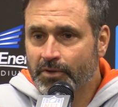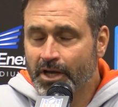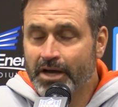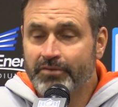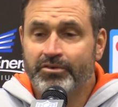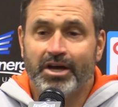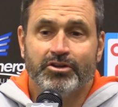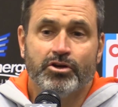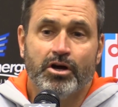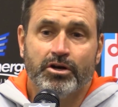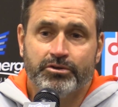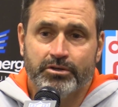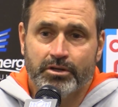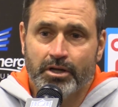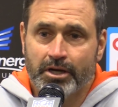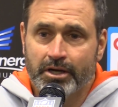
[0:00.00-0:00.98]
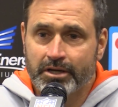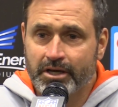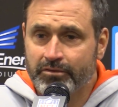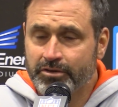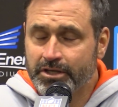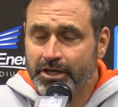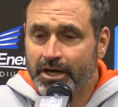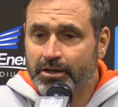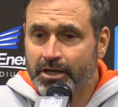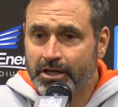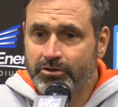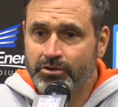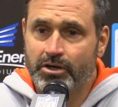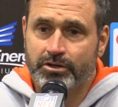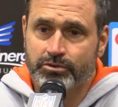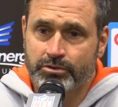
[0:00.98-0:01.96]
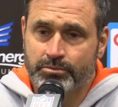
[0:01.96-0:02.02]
I have not talked to Kevin yet. I talked to